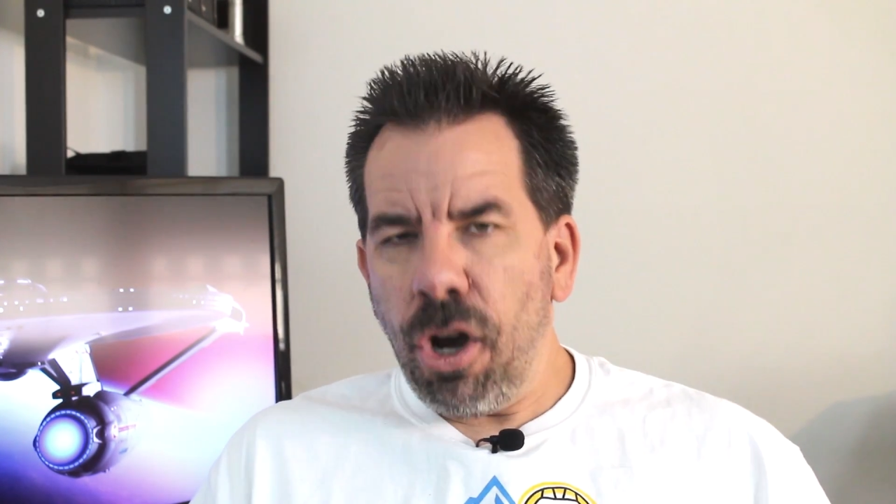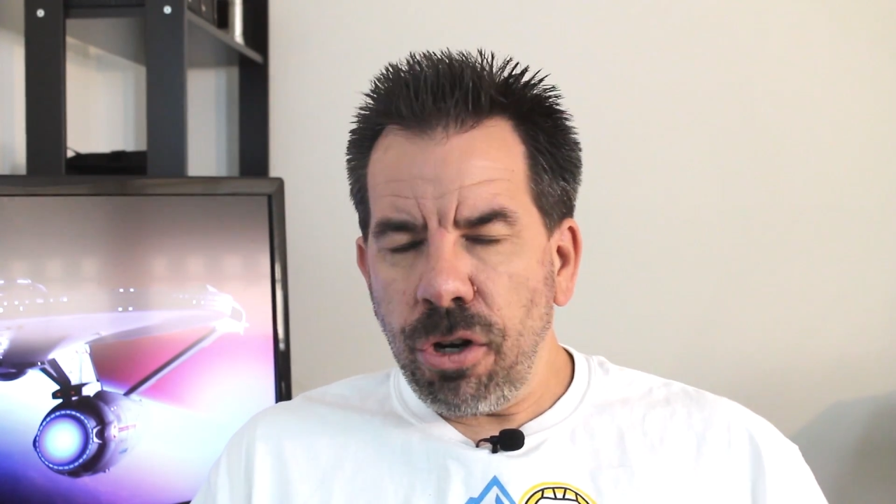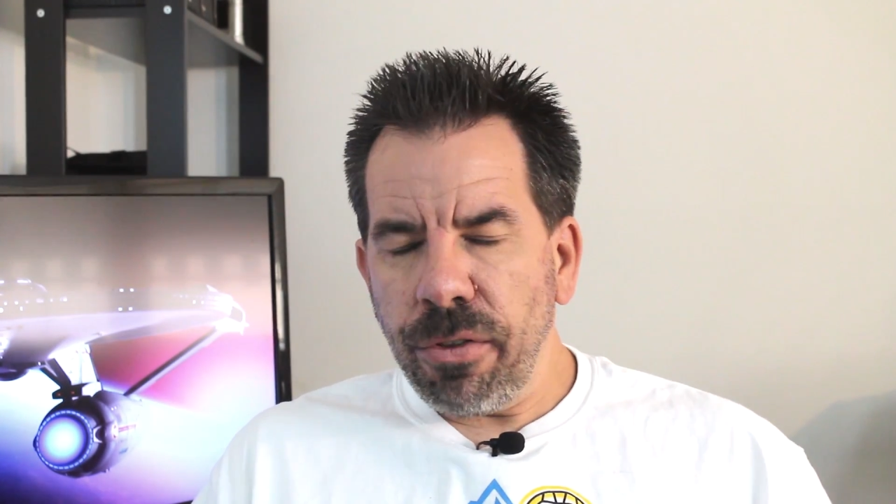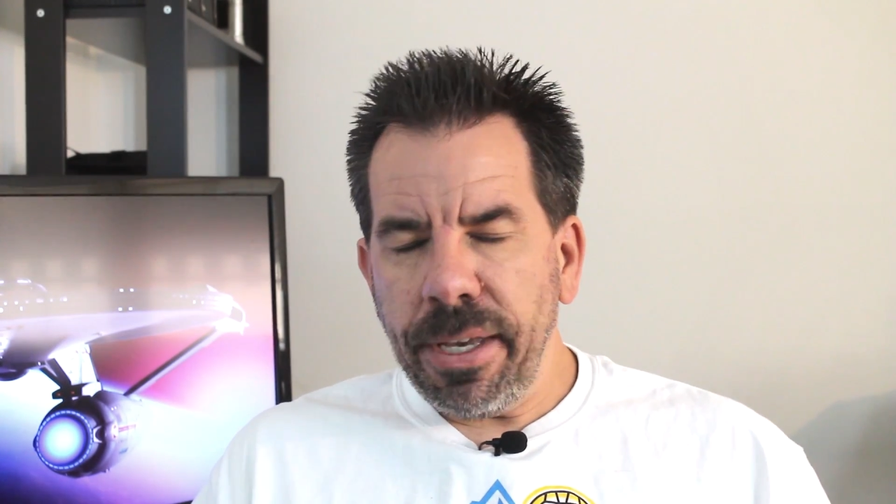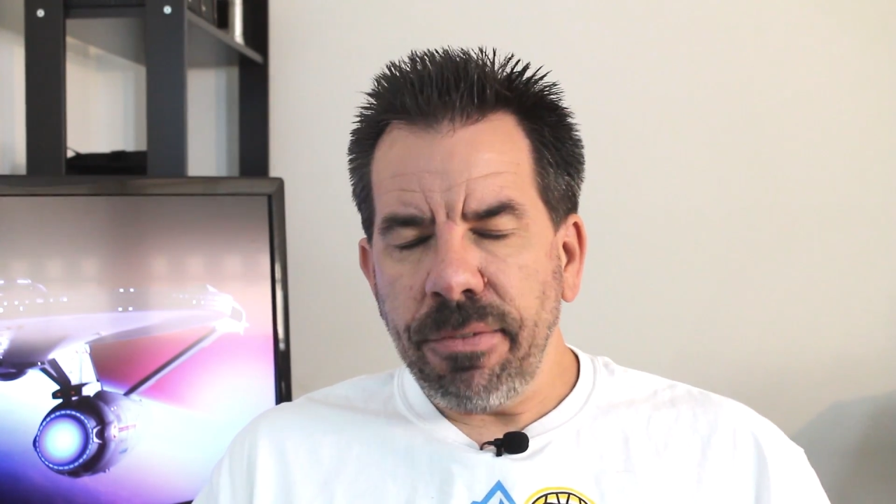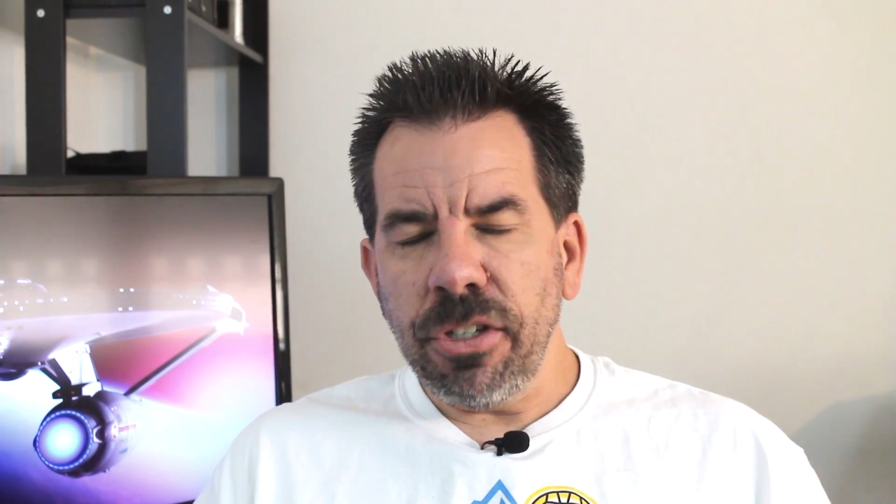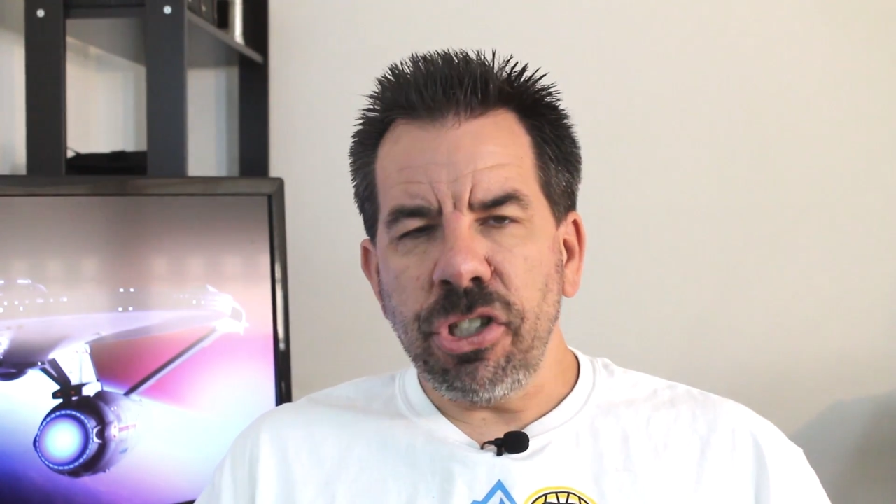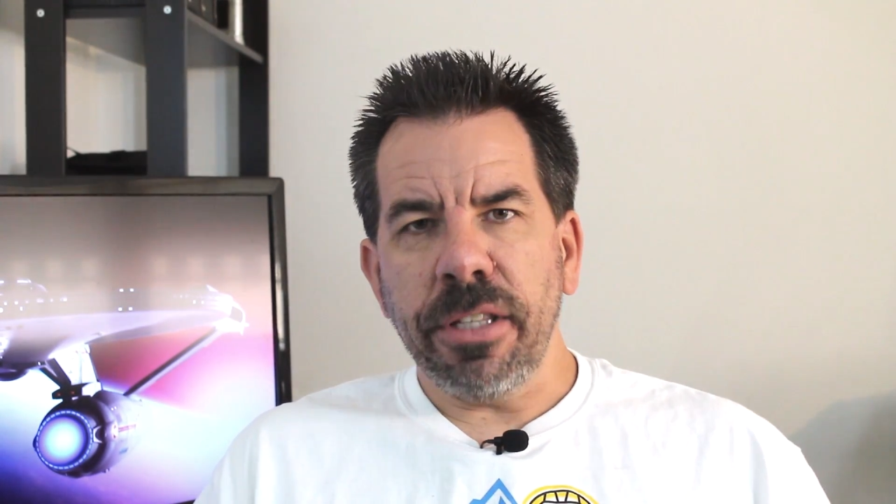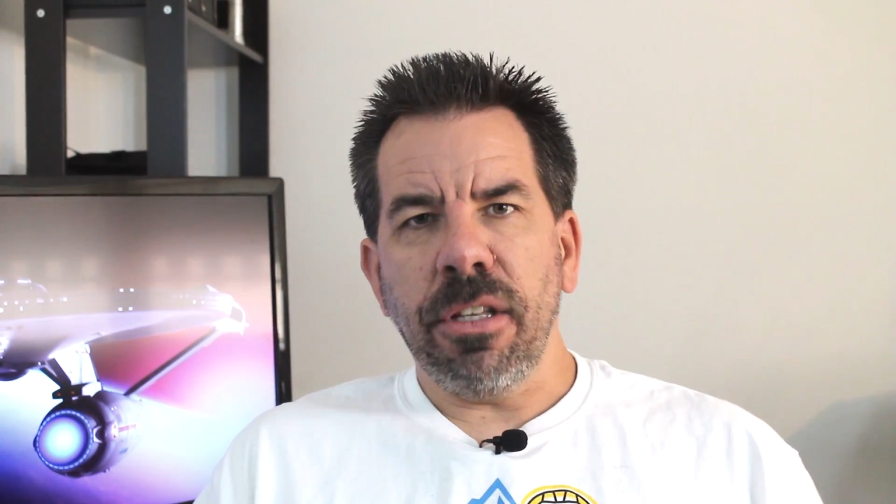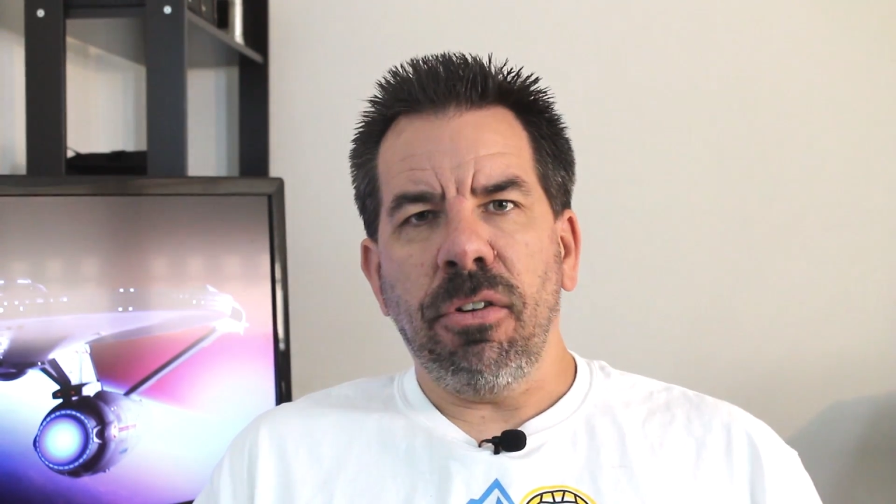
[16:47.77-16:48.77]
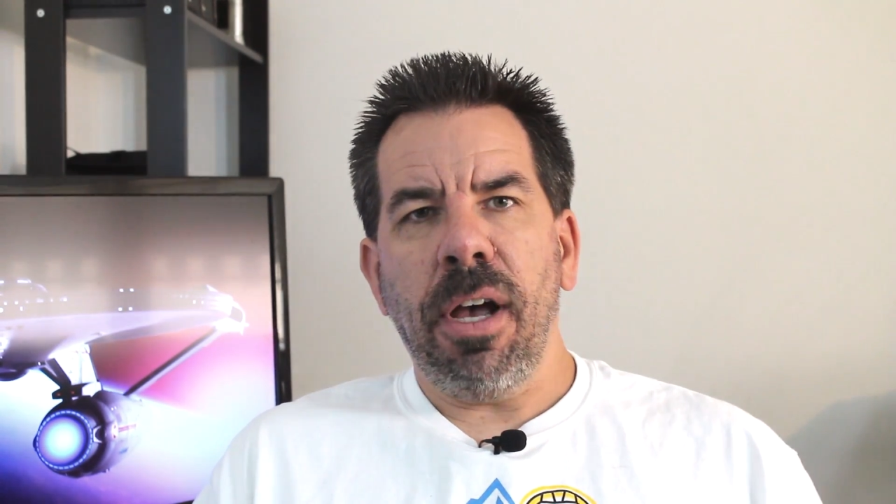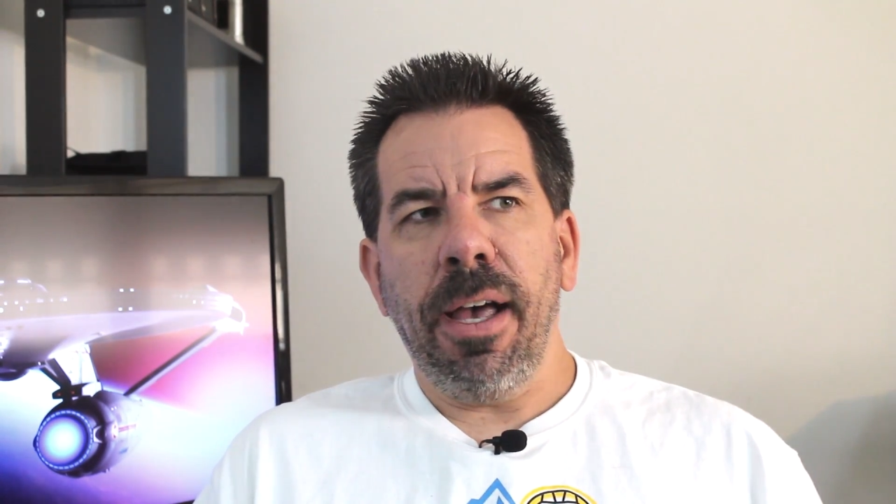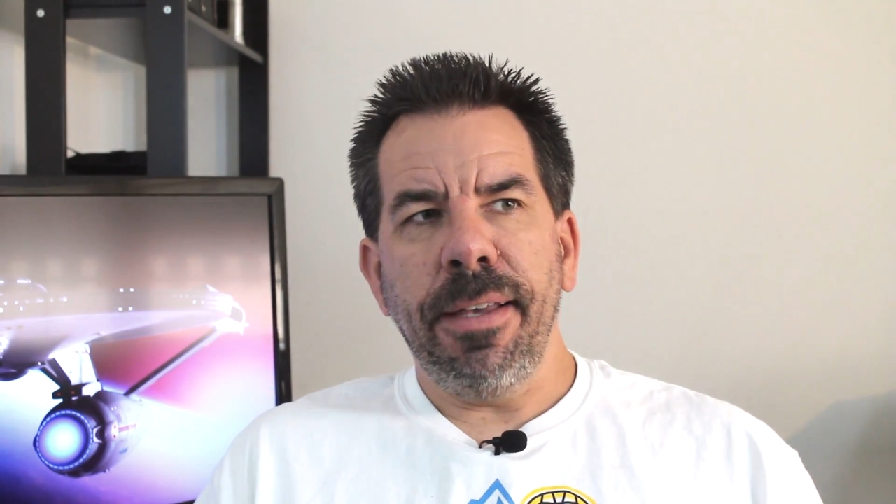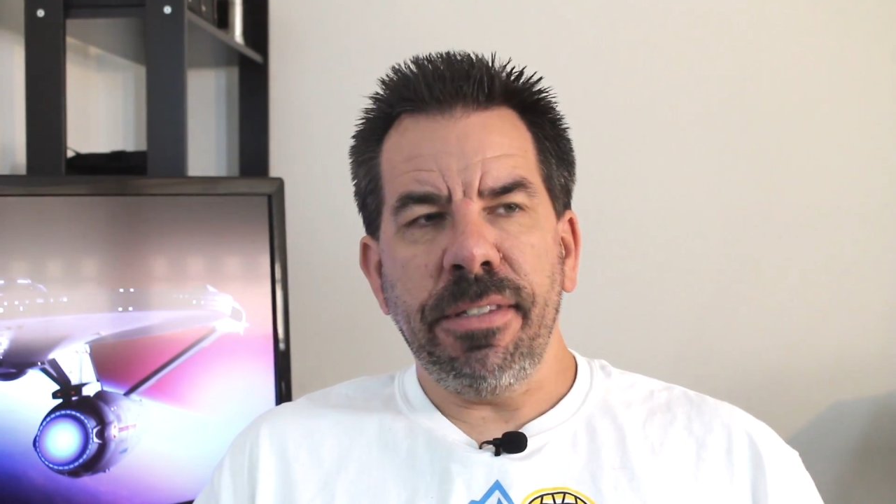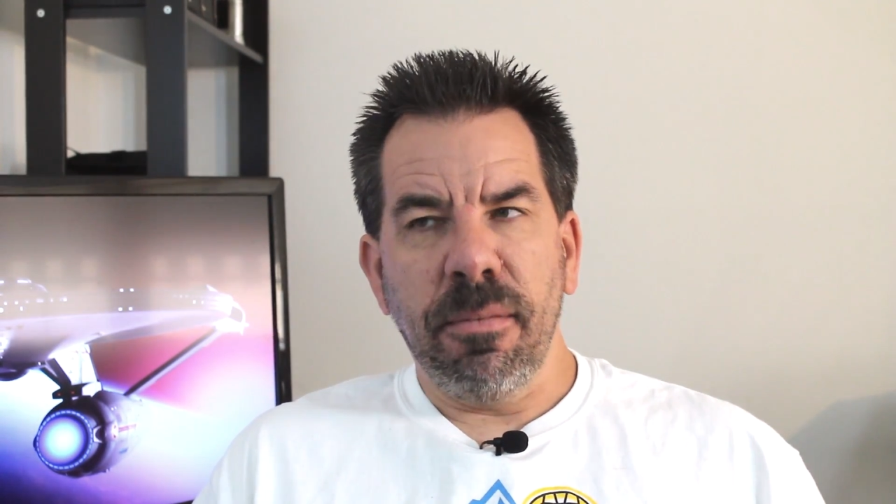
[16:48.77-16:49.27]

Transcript: harder they have to shut their eyes,